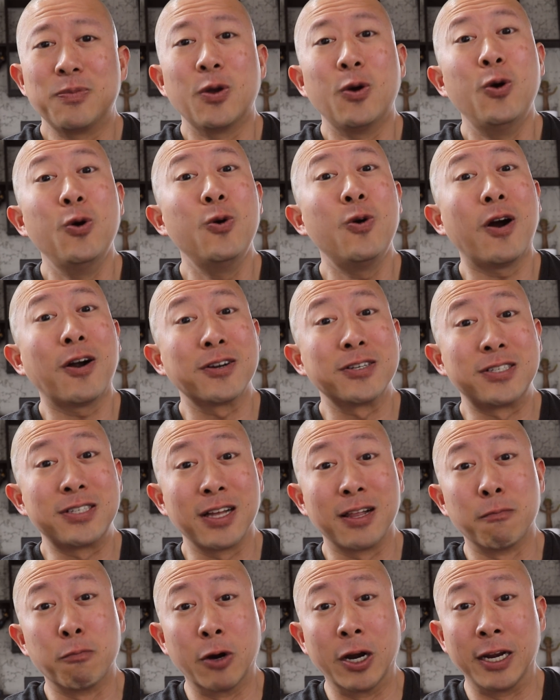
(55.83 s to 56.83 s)
who are
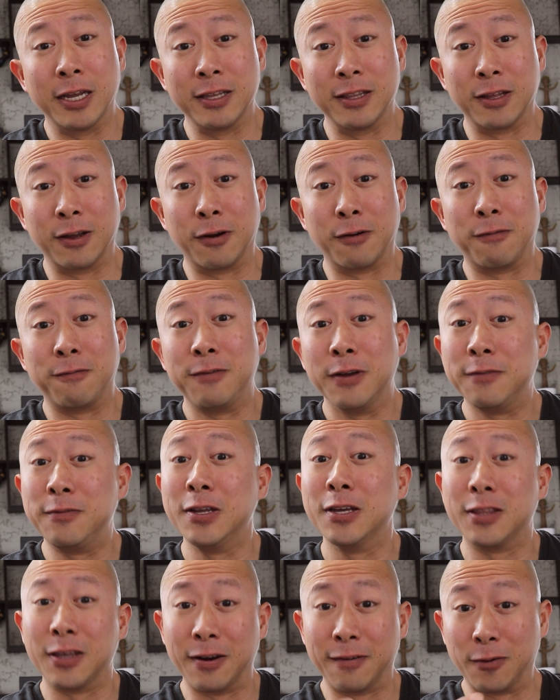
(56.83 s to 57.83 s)
celebrating their
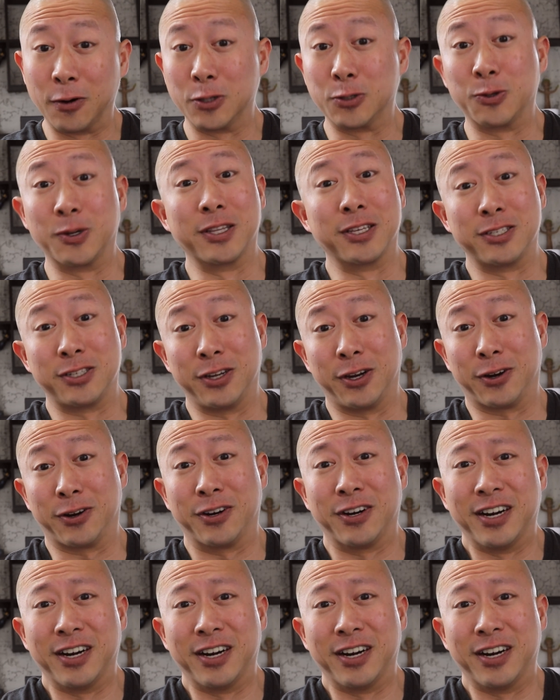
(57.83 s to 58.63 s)
50th anniversary this year.